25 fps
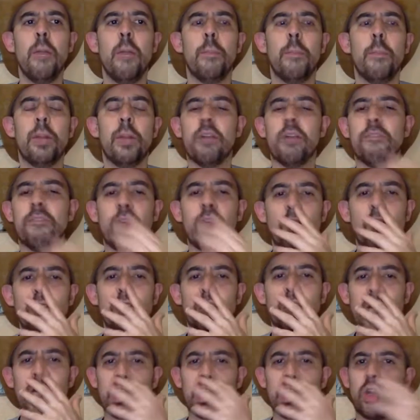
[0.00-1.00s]
But her first
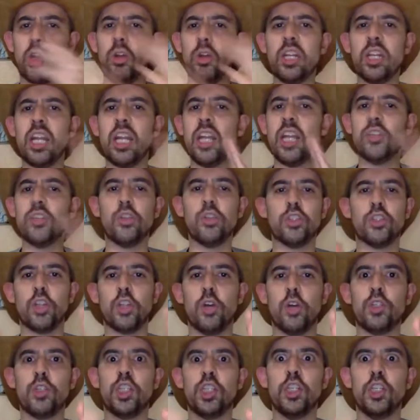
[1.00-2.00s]
like 30 days or
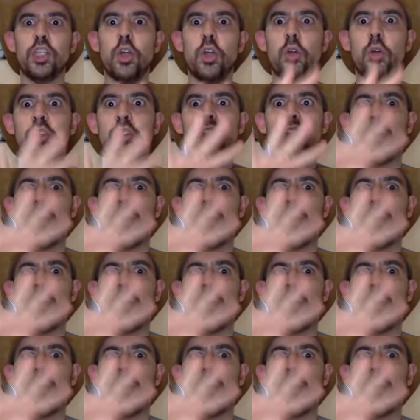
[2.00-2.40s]
so, she noticed